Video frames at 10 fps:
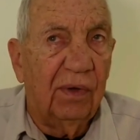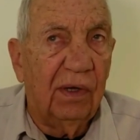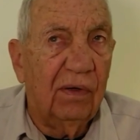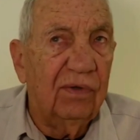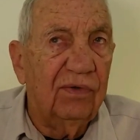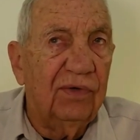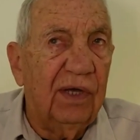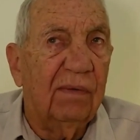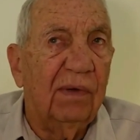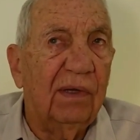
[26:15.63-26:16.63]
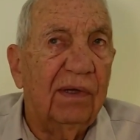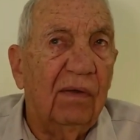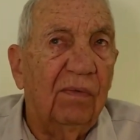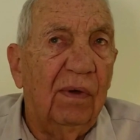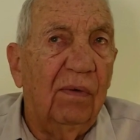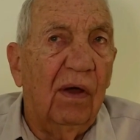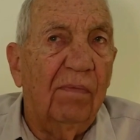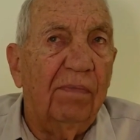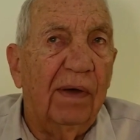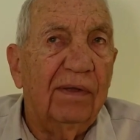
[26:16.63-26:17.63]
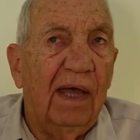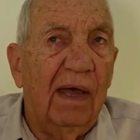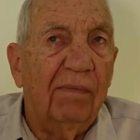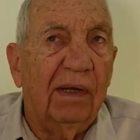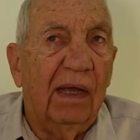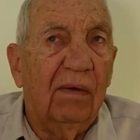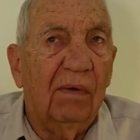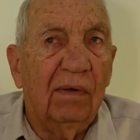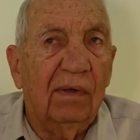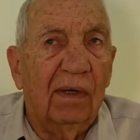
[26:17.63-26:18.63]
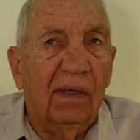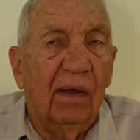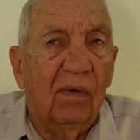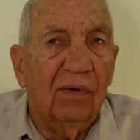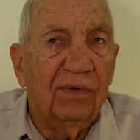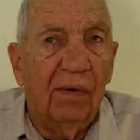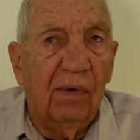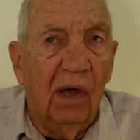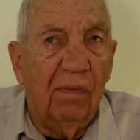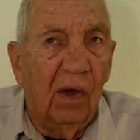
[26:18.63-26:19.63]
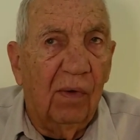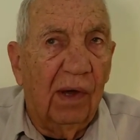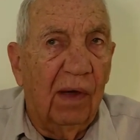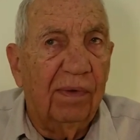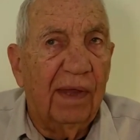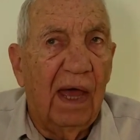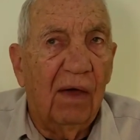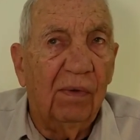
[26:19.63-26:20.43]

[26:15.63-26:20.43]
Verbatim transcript: We couldn't see them until we were up on top, and they were because they, they were up going up and down.